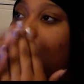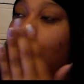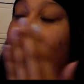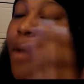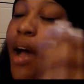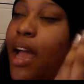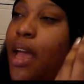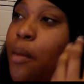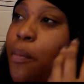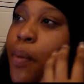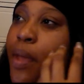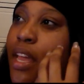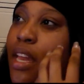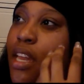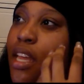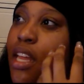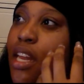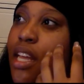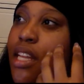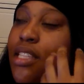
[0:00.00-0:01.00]
in my
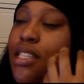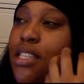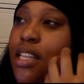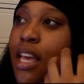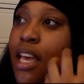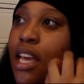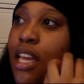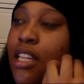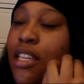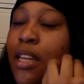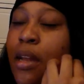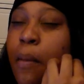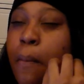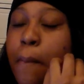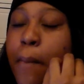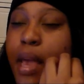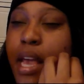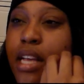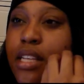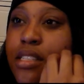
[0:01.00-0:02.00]
opinion, it's like it's an
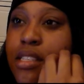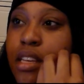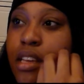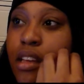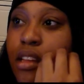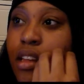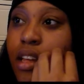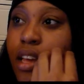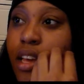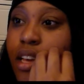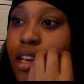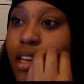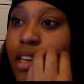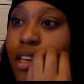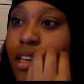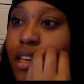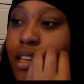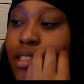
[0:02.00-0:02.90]
amazing like